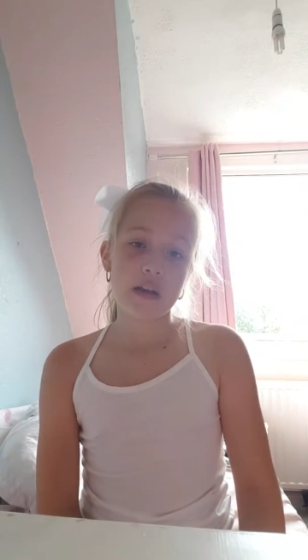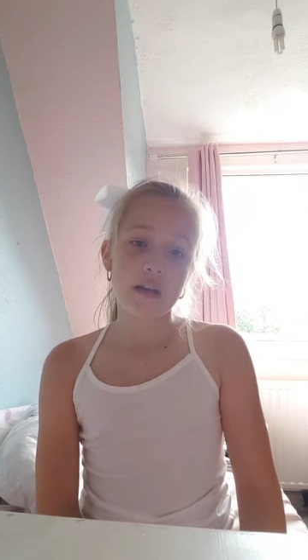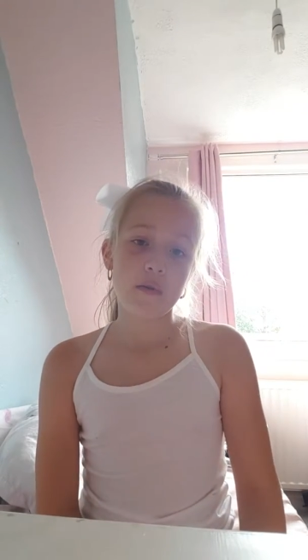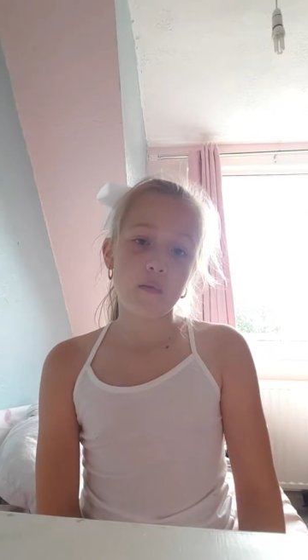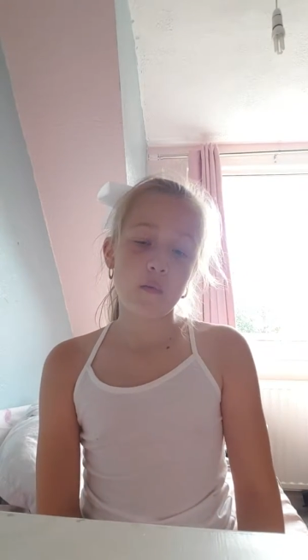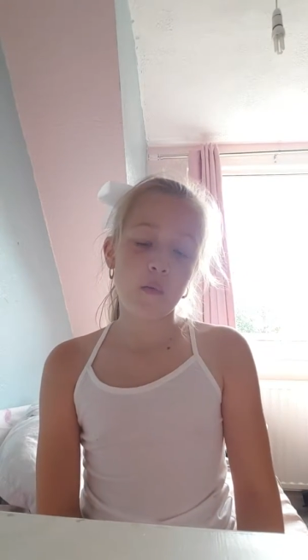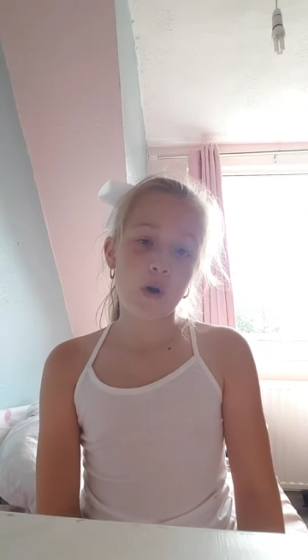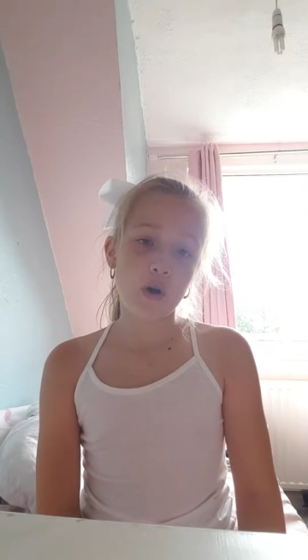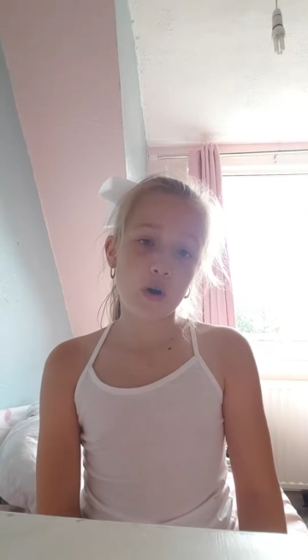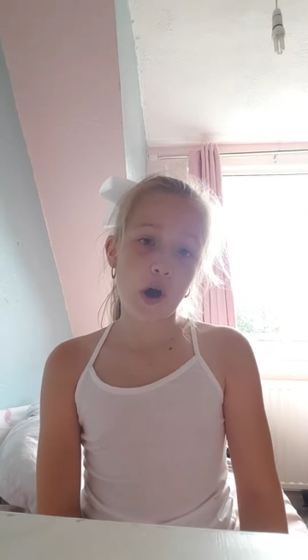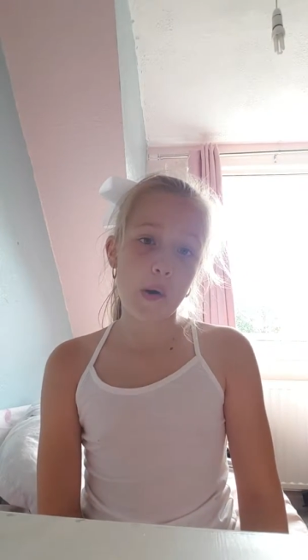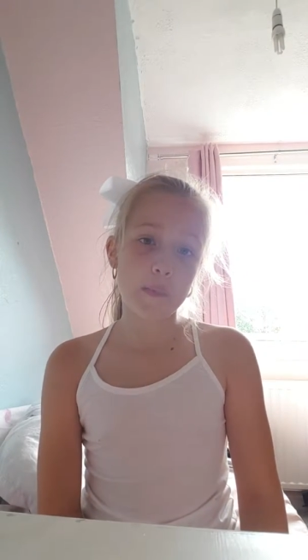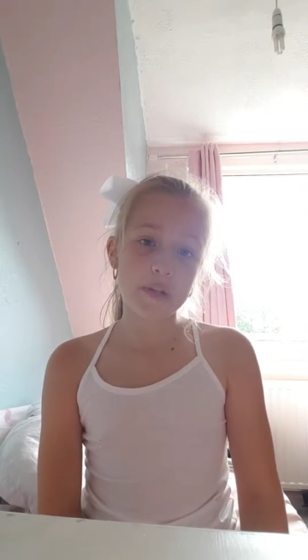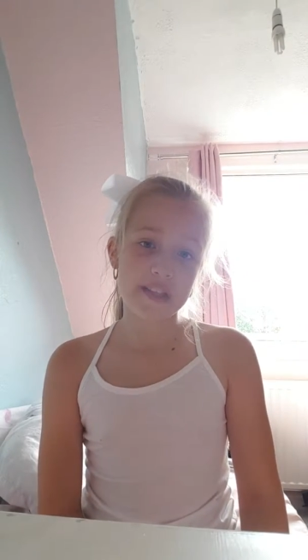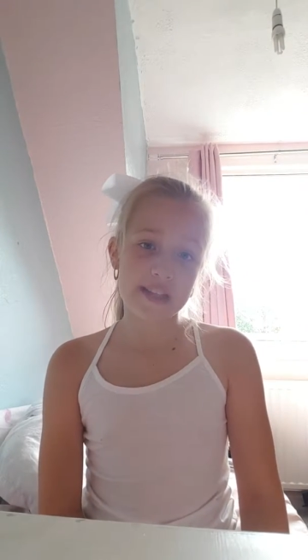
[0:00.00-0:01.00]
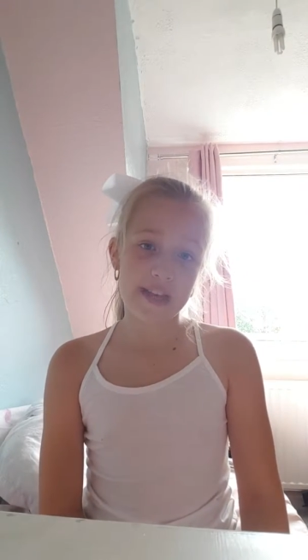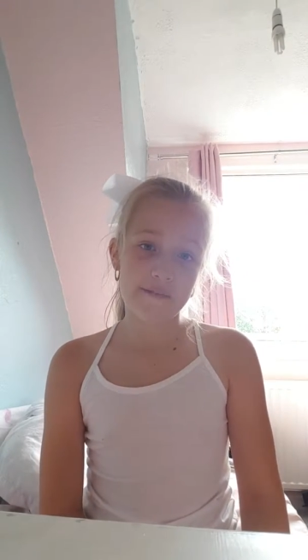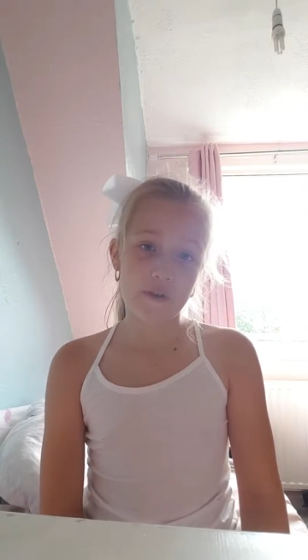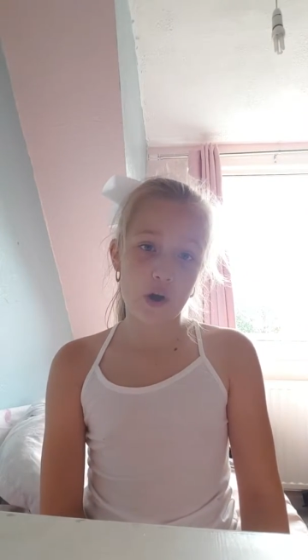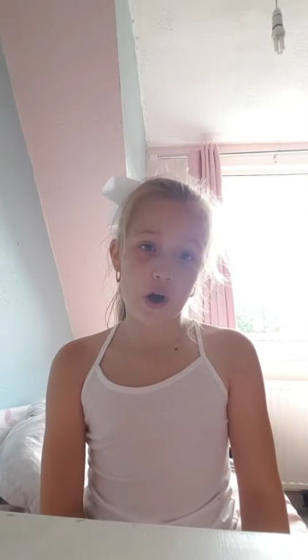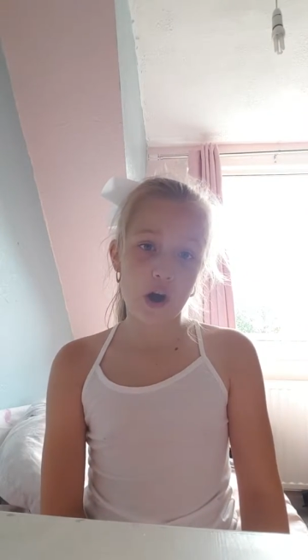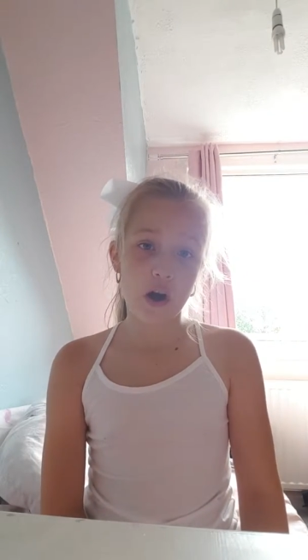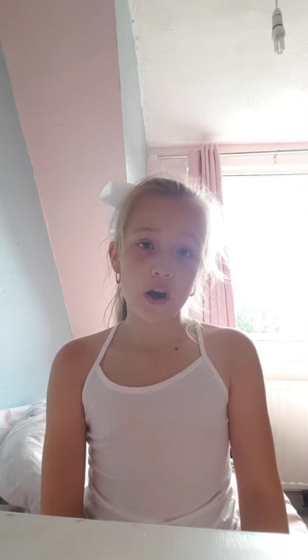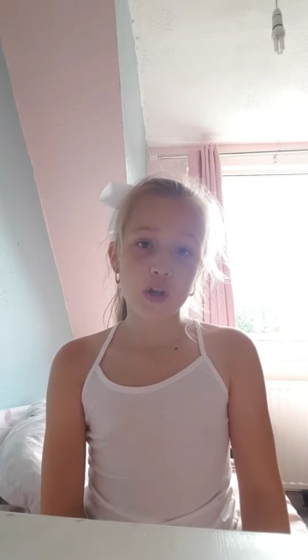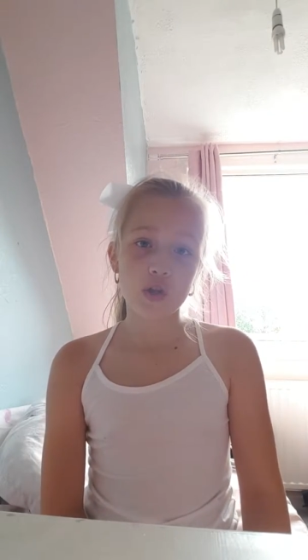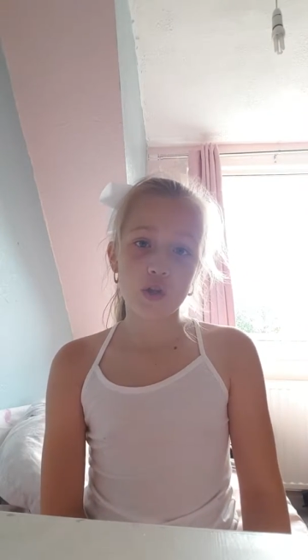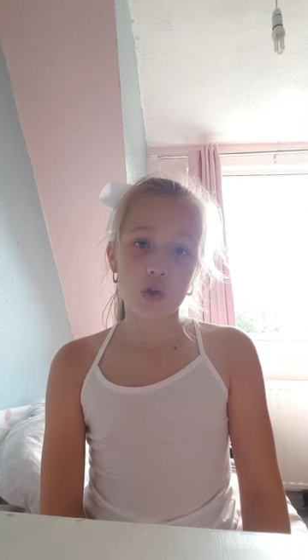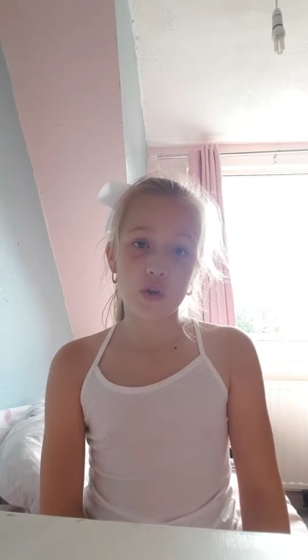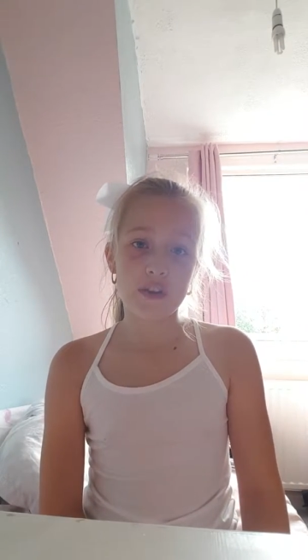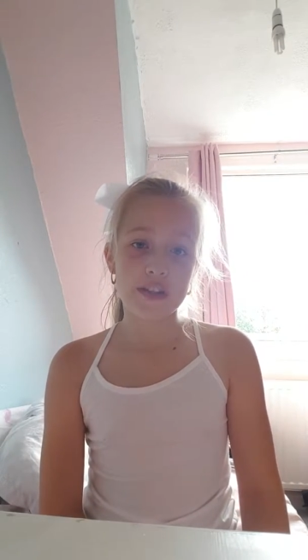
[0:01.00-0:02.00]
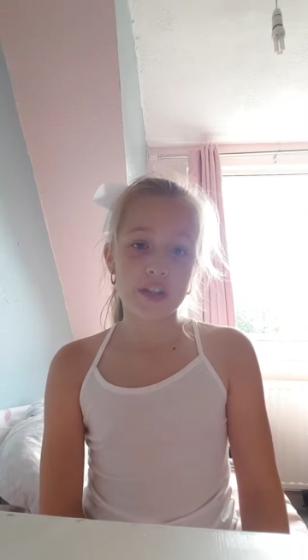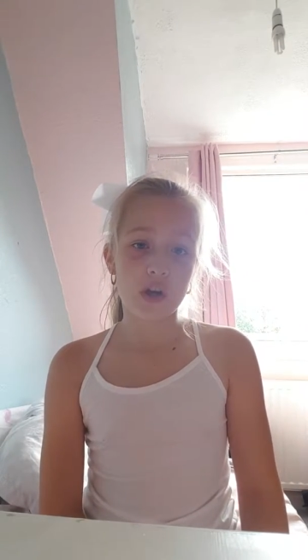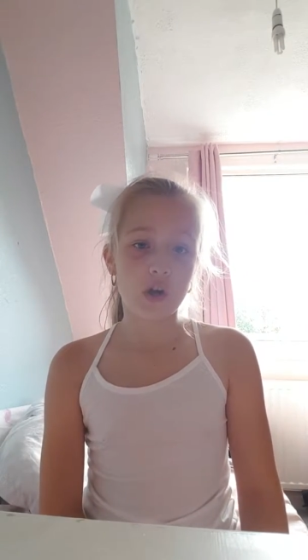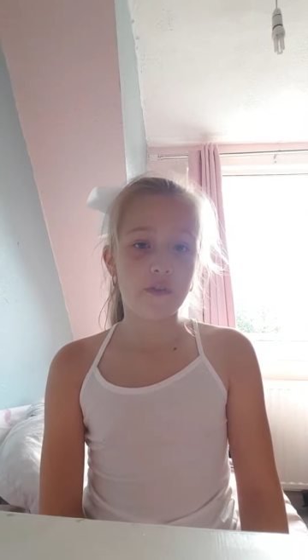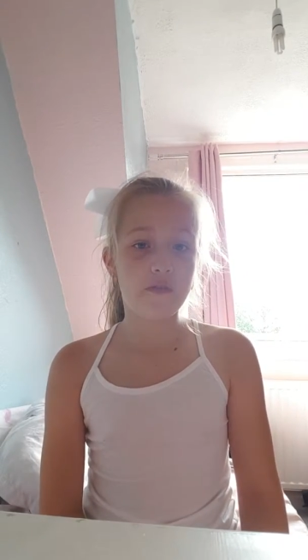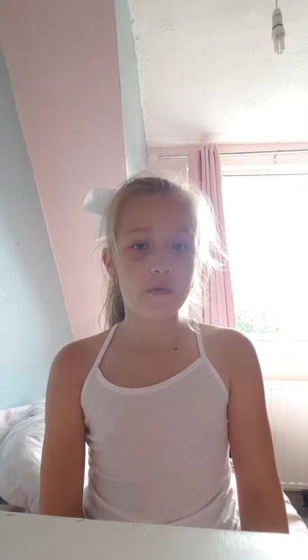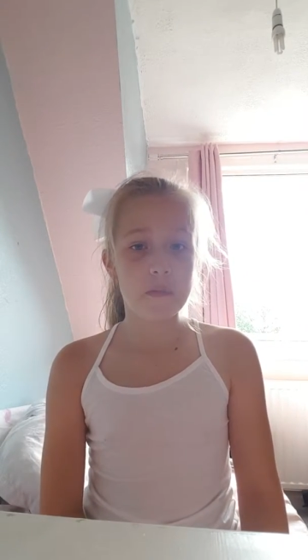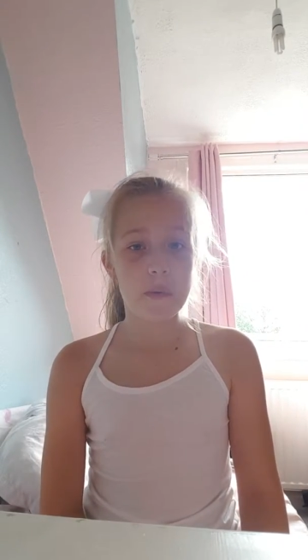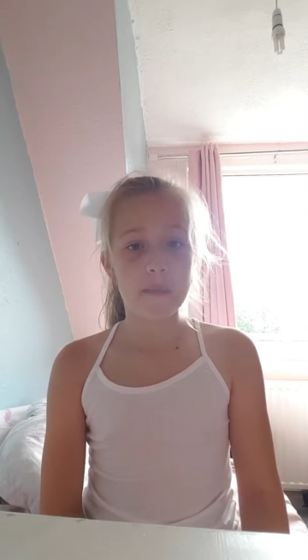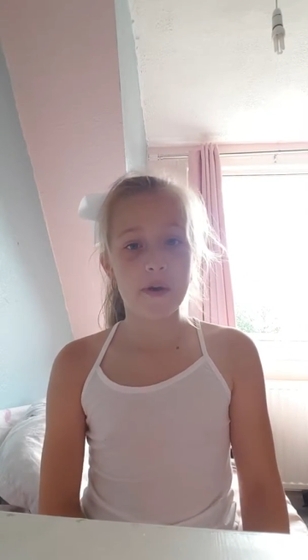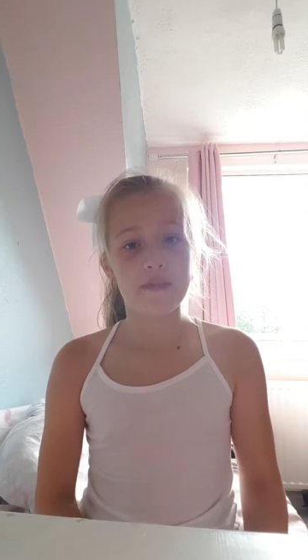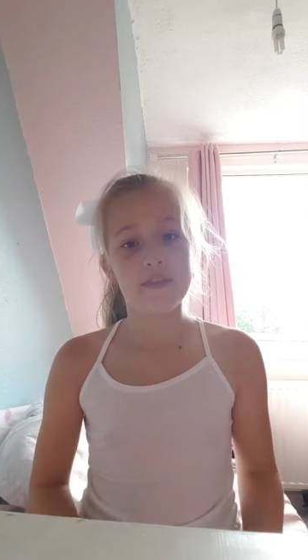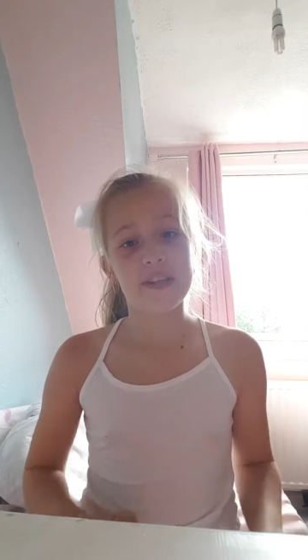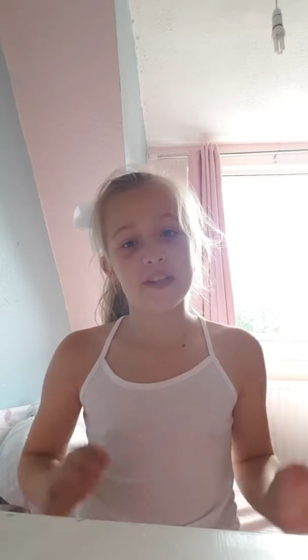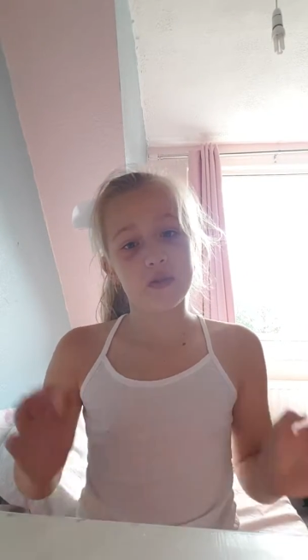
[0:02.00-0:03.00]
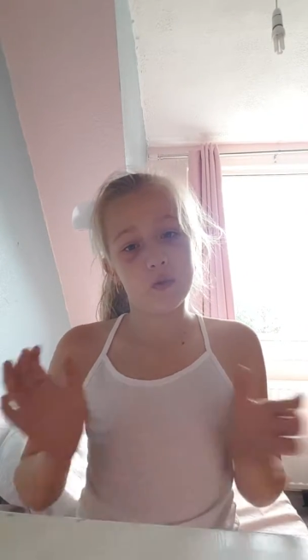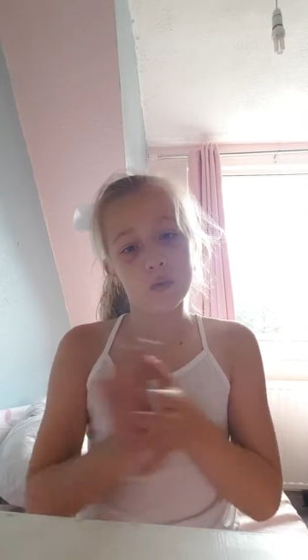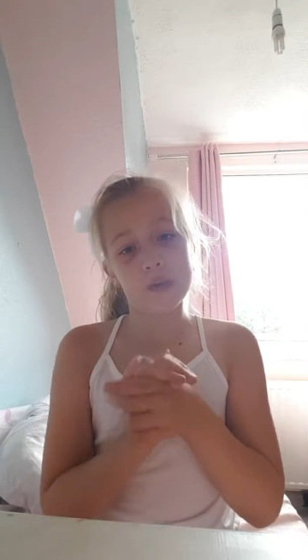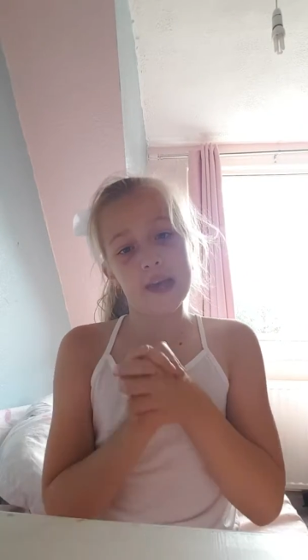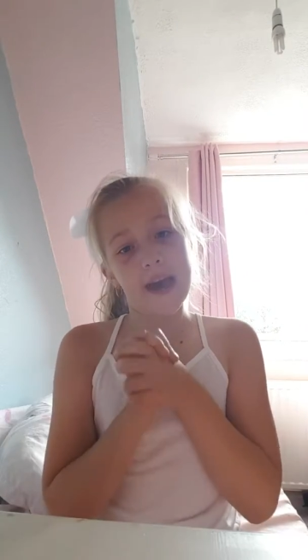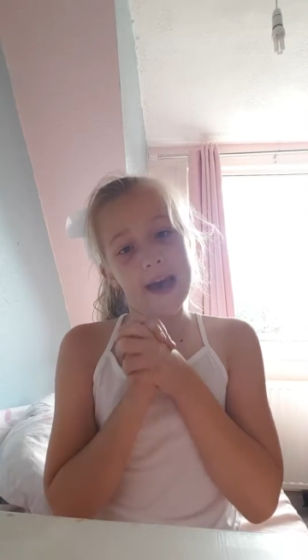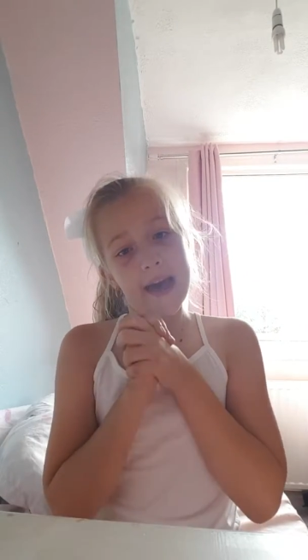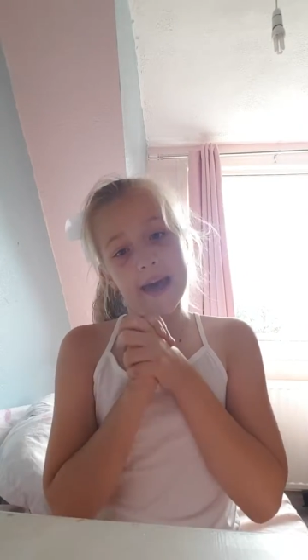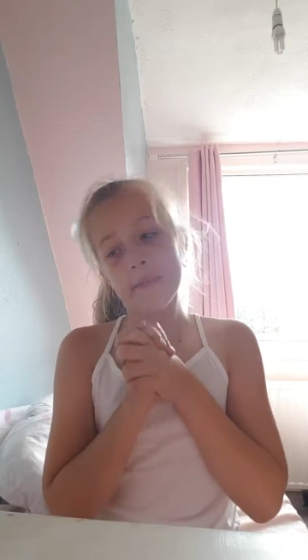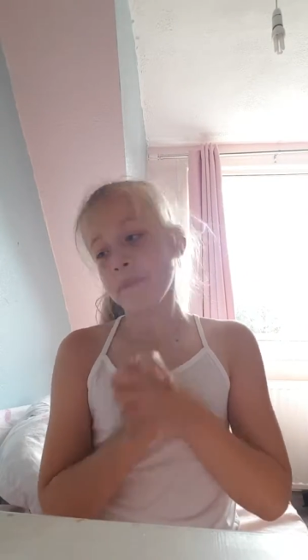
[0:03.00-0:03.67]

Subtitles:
what comments I've got. So these are all for my birthday, so yeah.